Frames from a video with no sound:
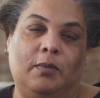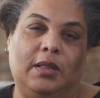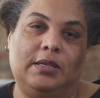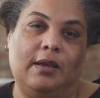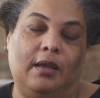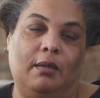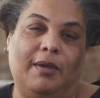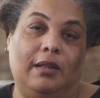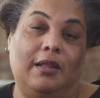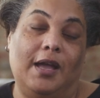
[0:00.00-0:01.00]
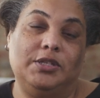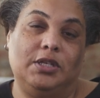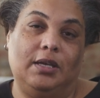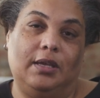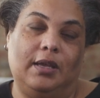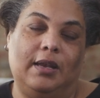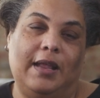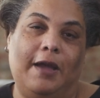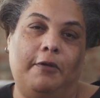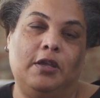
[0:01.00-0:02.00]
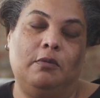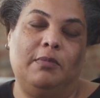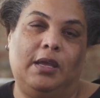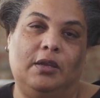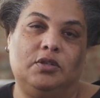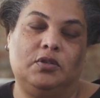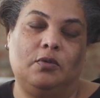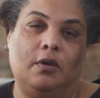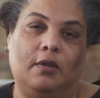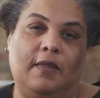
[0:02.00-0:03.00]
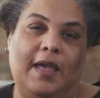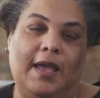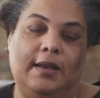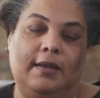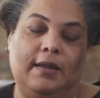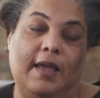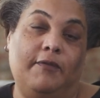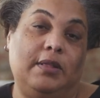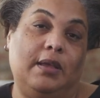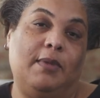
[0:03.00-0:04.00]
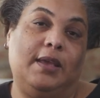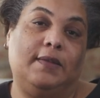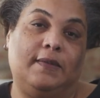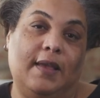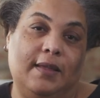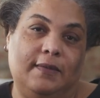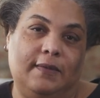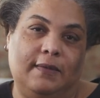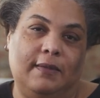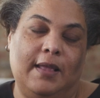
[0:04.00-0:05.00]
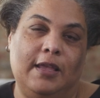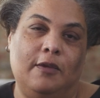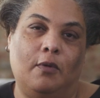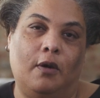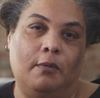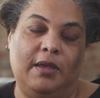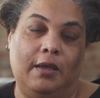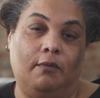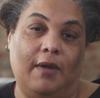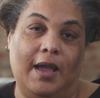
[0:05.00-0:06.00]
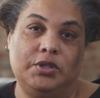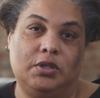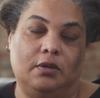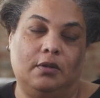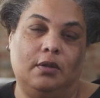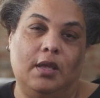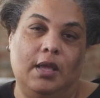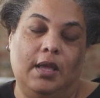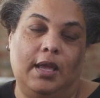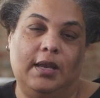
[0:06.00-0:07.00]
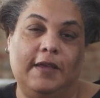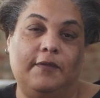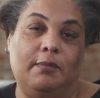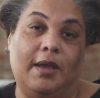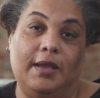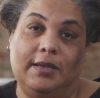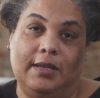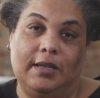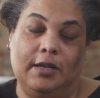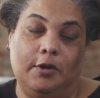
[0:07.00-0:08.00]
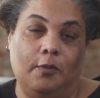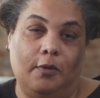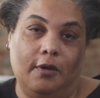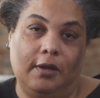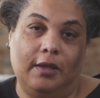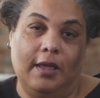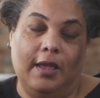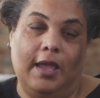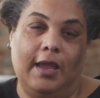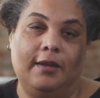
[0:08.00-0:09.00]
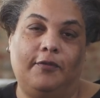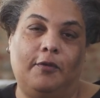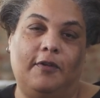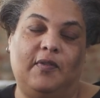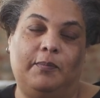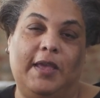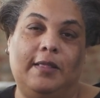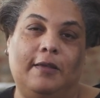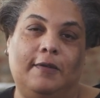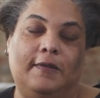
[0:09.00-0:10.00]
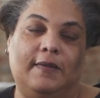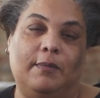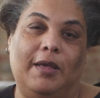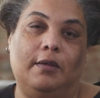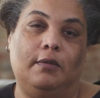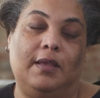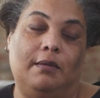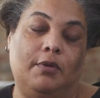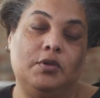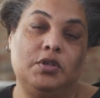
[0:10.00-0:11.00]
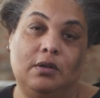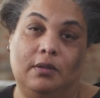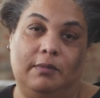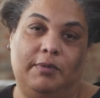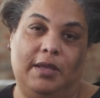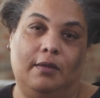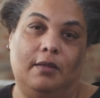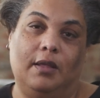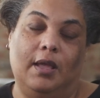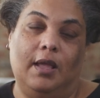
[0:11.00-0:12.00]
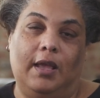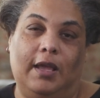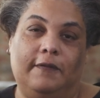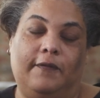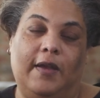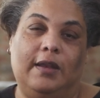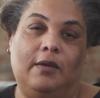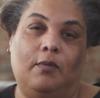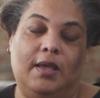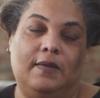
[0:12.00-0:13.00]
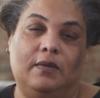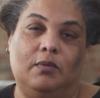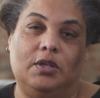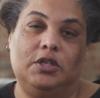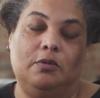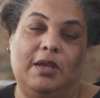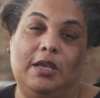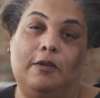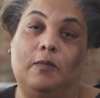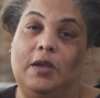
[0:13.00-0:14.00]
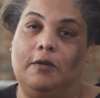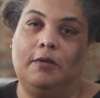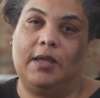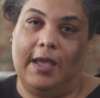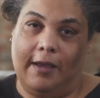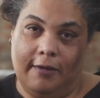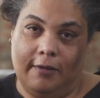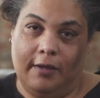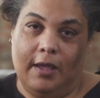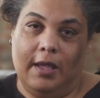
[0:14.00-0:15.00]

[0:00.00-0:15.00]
we're really talking about logic and how are you making sure that everything makes sense and that you are being rational and even minded in your work. And of course, pathos is about the emotional appeal and finding ways in which you make your reader care.